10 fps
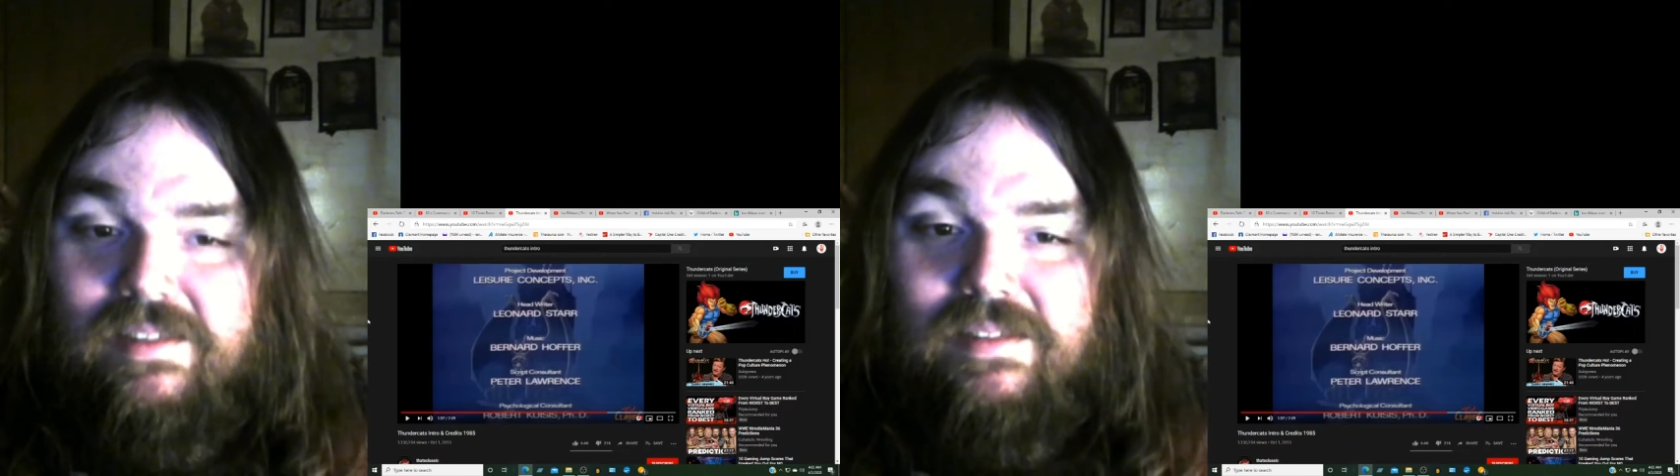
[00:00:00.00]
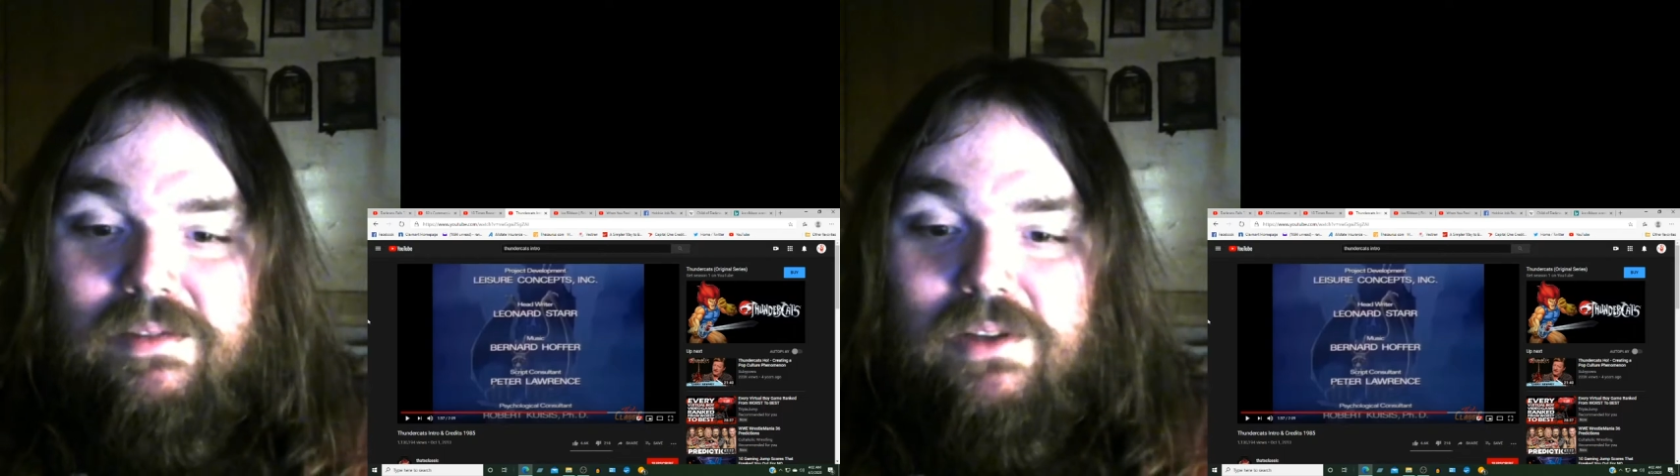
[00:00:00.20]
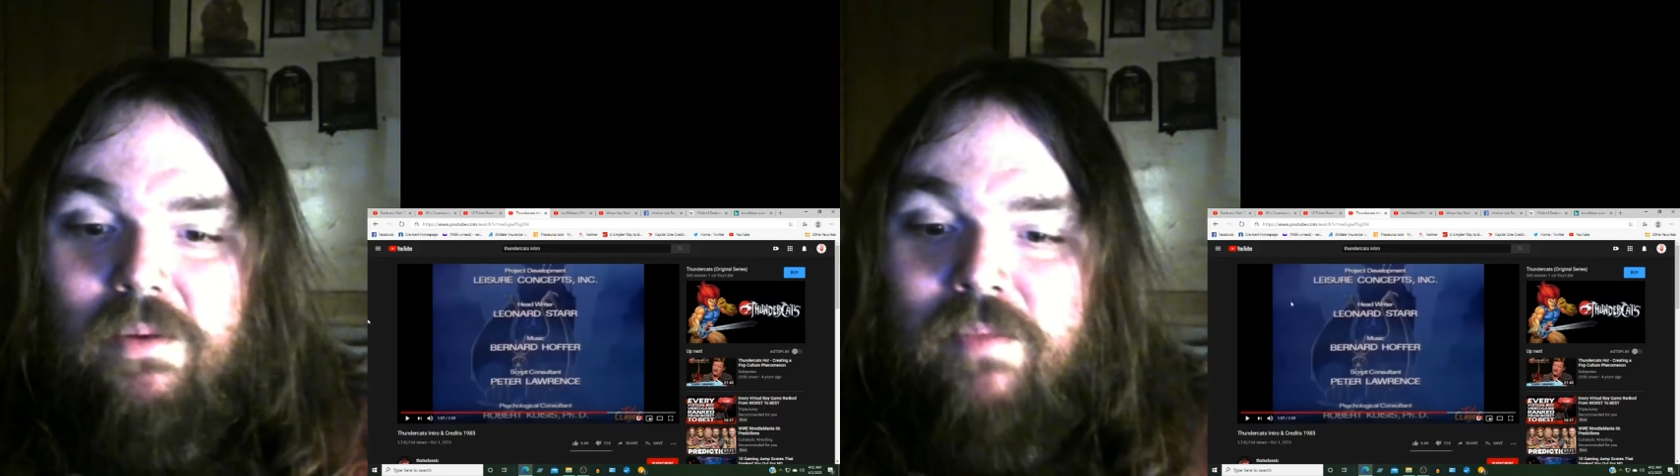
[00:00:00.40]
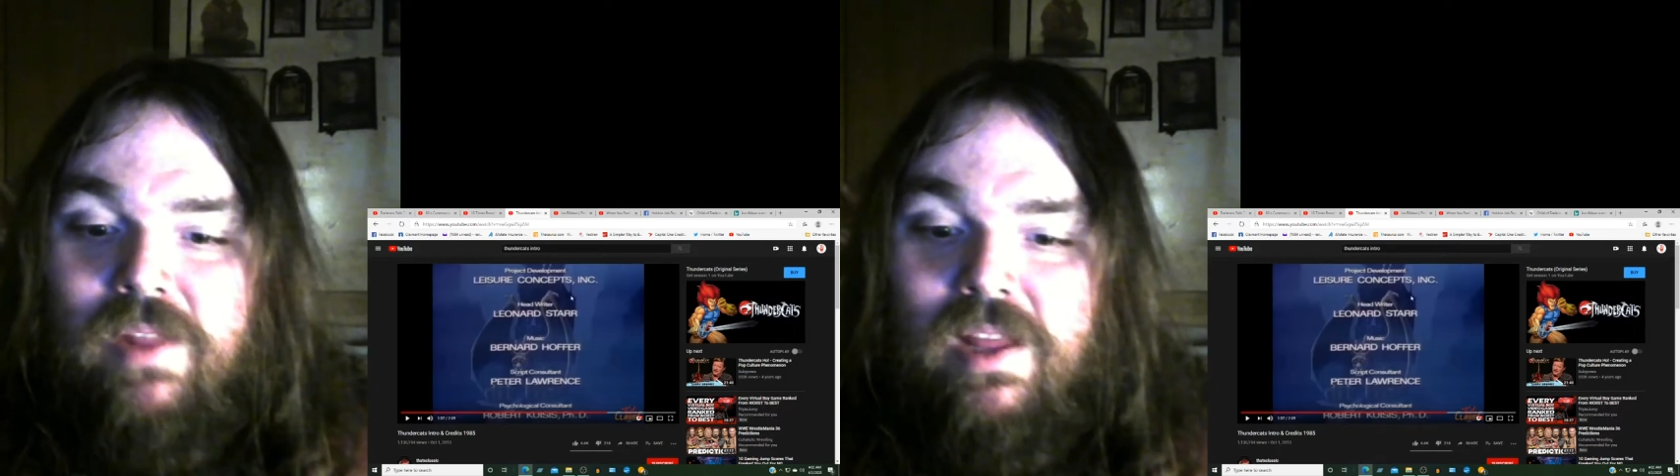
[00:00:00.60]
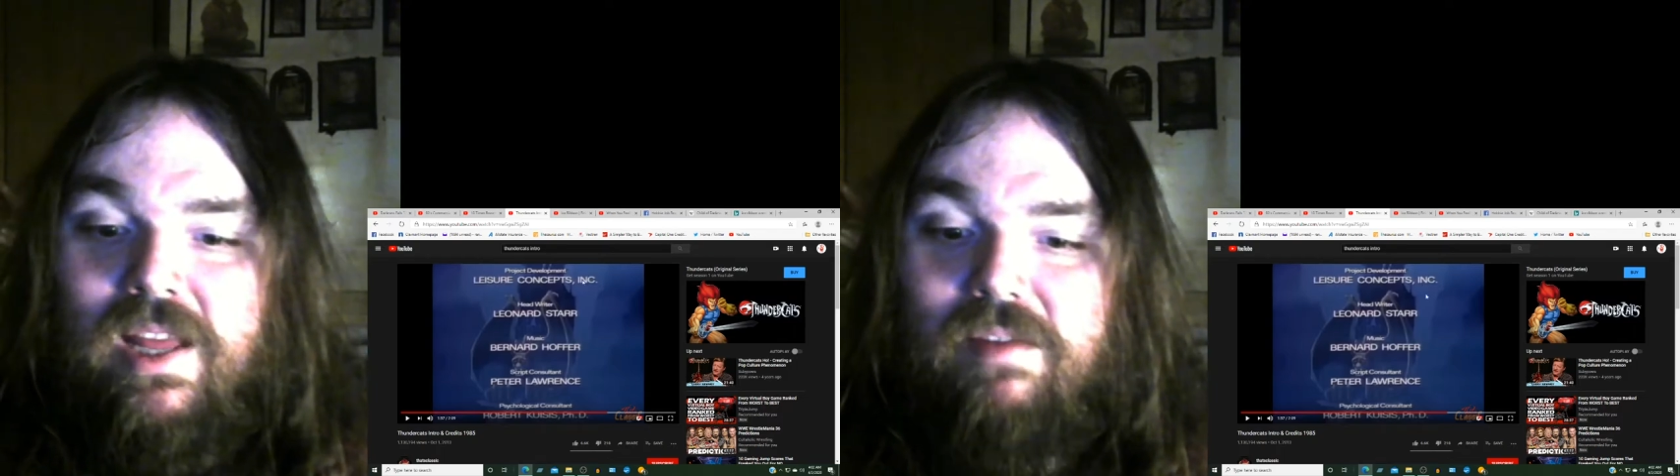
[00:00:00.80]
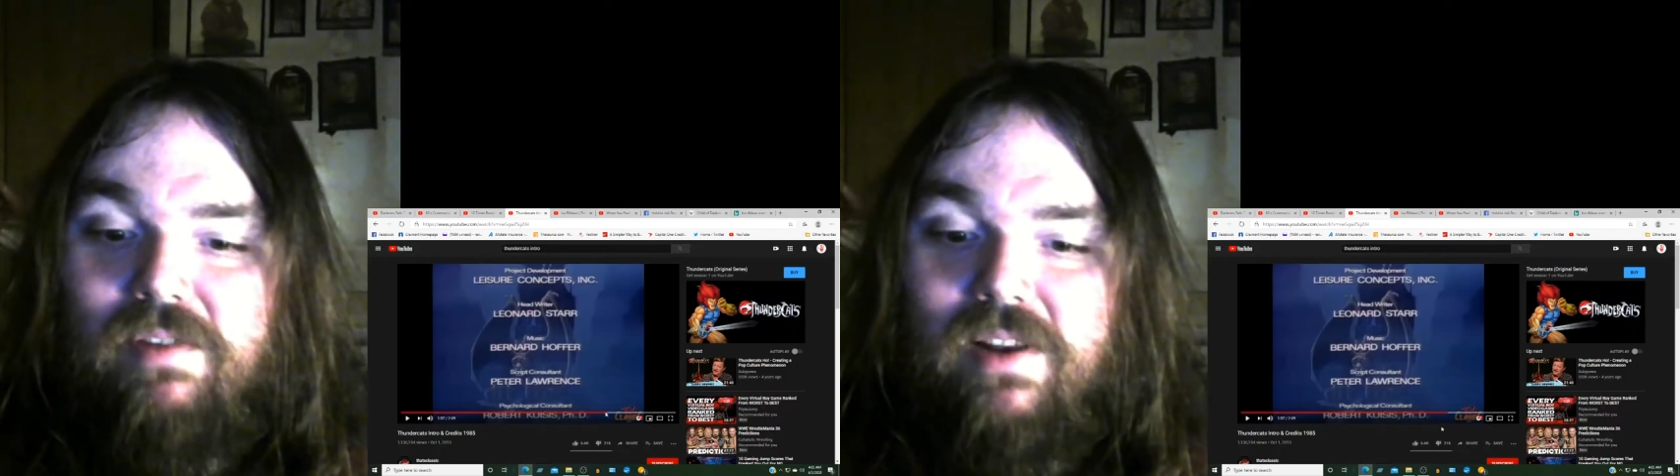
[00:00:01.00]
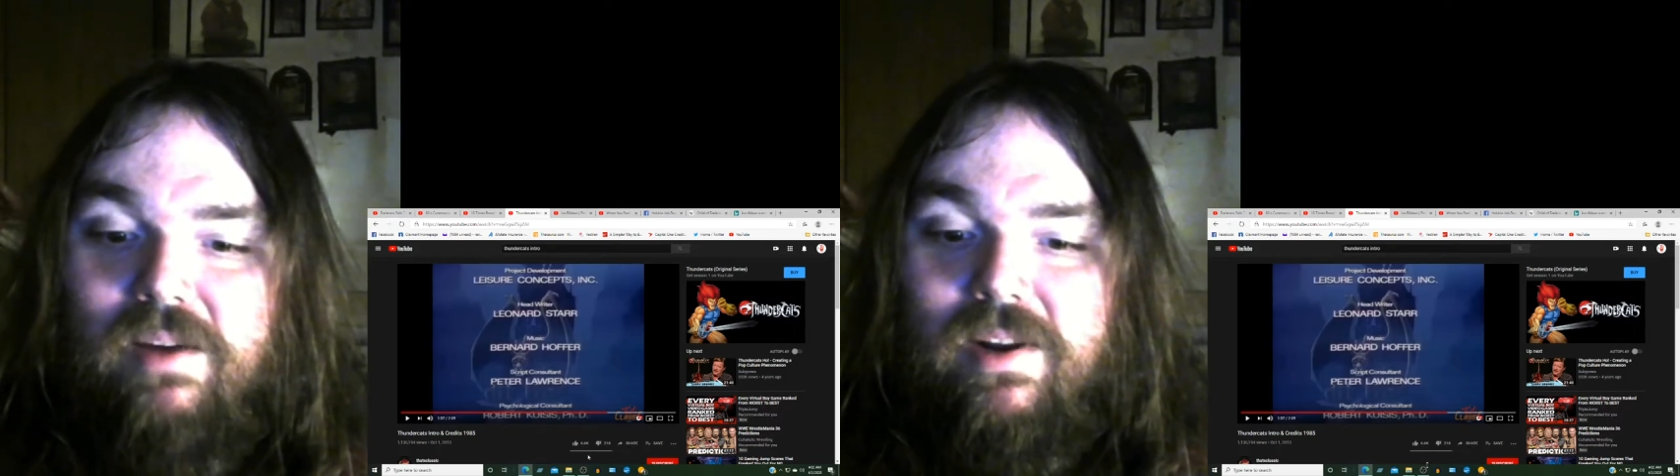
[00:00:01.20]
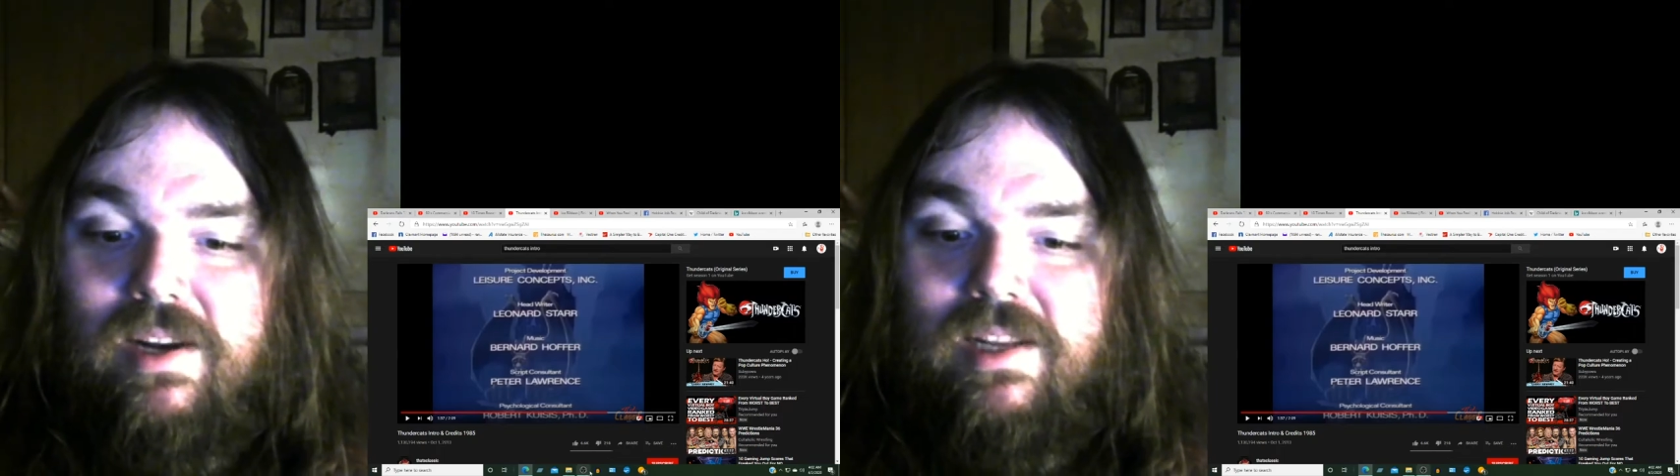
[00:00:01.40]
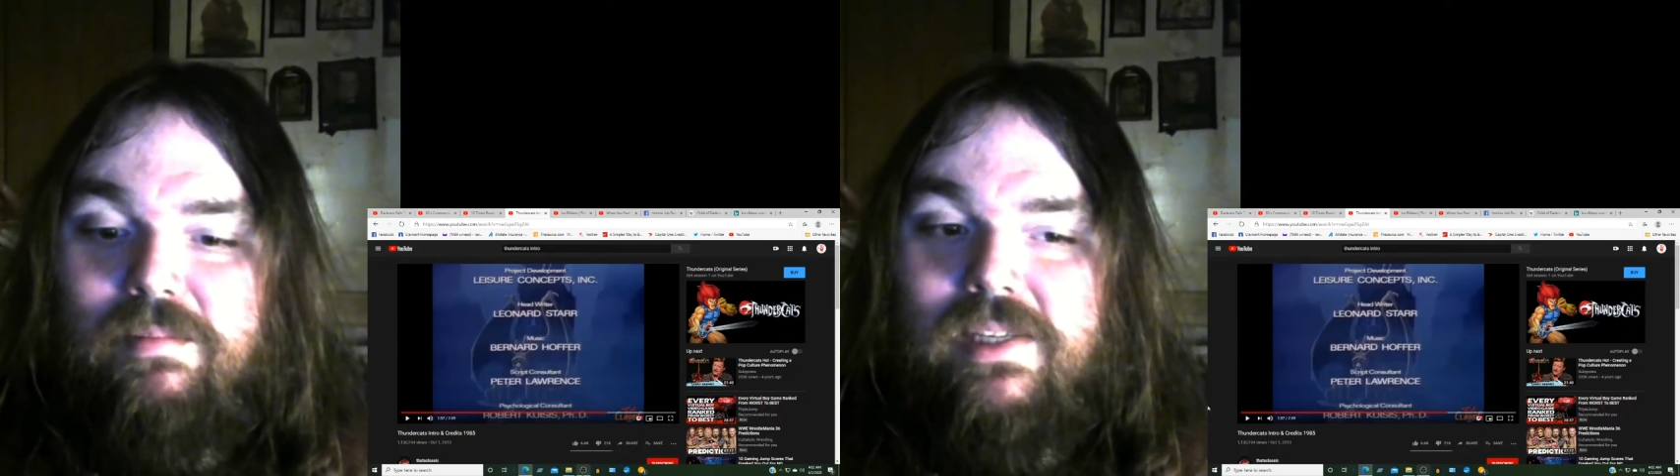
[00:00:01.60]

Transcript: So, if you like what I did,